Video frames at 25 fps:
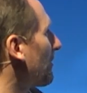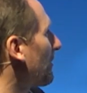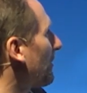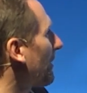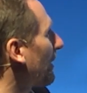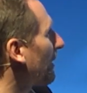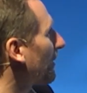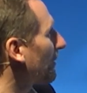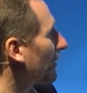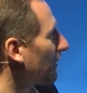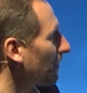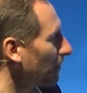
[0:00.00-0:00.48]

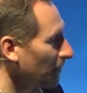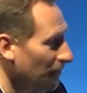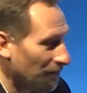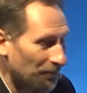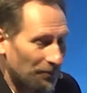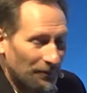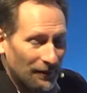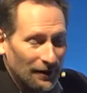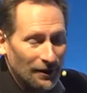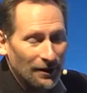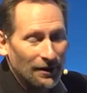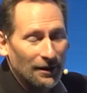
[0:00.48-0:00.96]
Standard
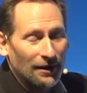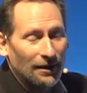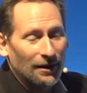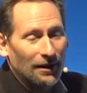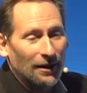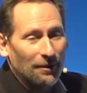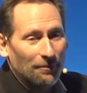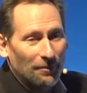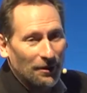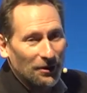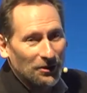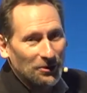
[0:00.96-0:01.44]

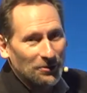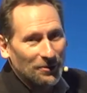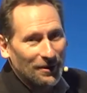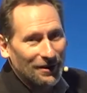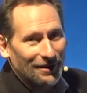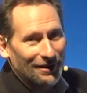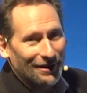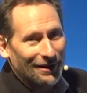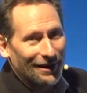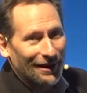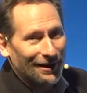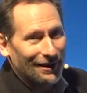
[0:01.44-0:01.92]
PAS
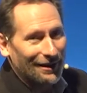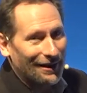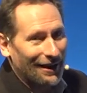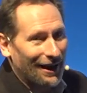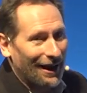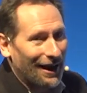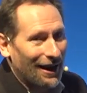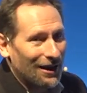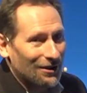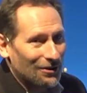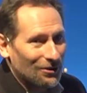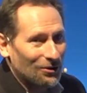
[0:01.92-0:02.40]
2080
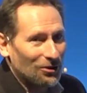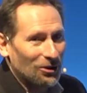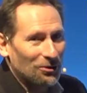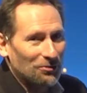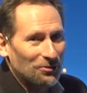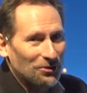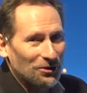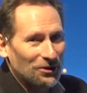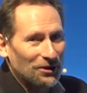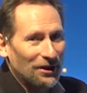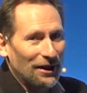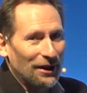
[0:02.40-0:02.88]
as a
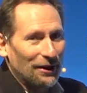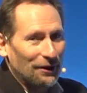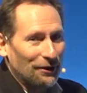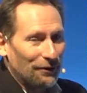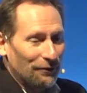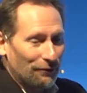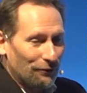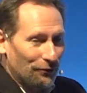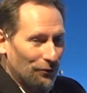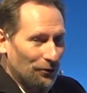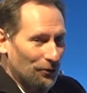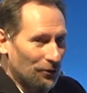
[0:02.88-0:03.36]
common
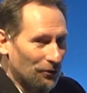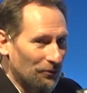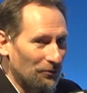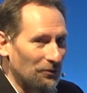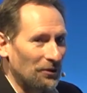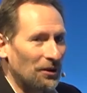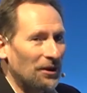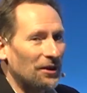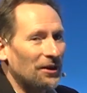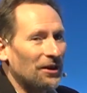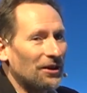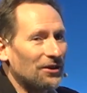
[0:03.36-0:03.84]
standard for
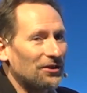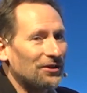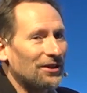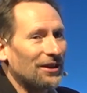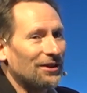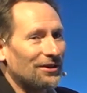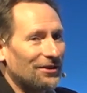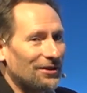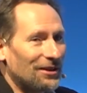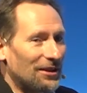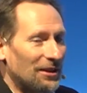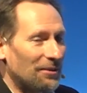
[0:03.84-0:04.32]

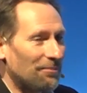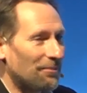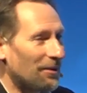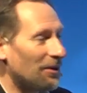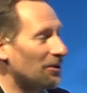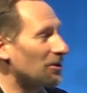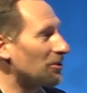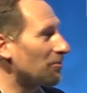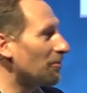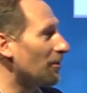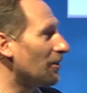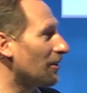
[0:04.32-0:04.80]
assessing,
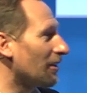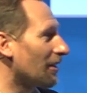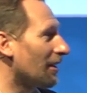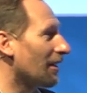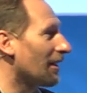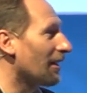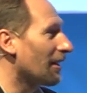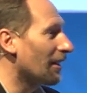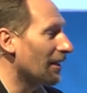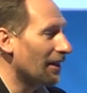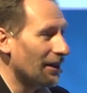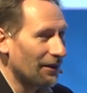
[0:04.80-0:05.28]

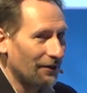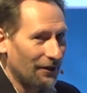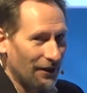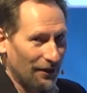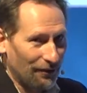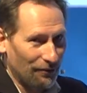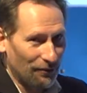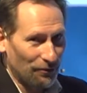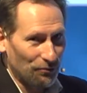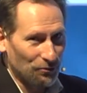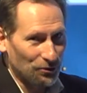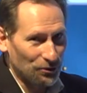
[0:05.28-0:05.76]
benchmarking, and
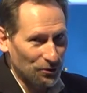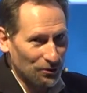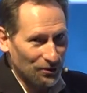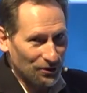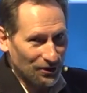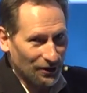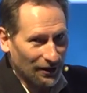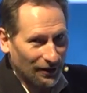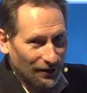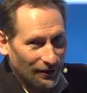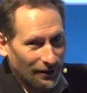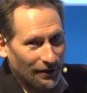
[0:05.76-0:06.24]
then
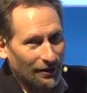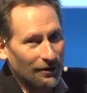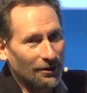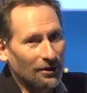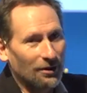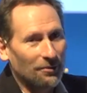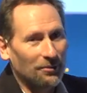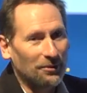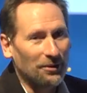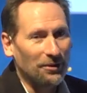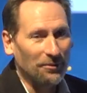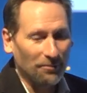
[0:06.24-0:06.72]
reducing the
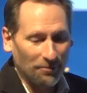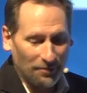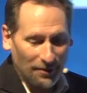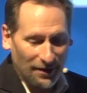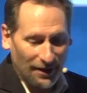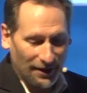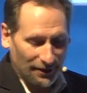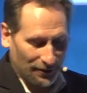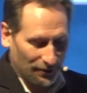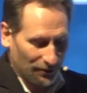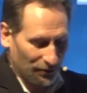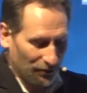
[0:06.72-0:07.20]
carbon
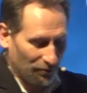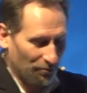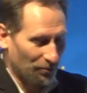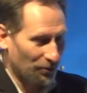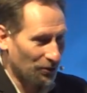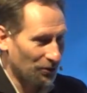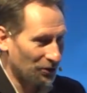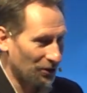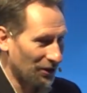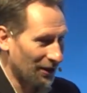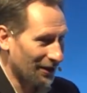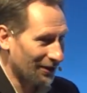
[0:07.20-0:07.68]
impact of
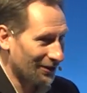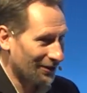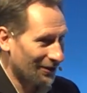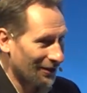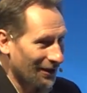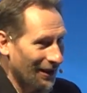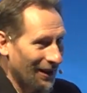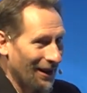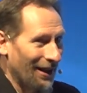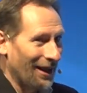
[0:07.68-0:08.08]
projects.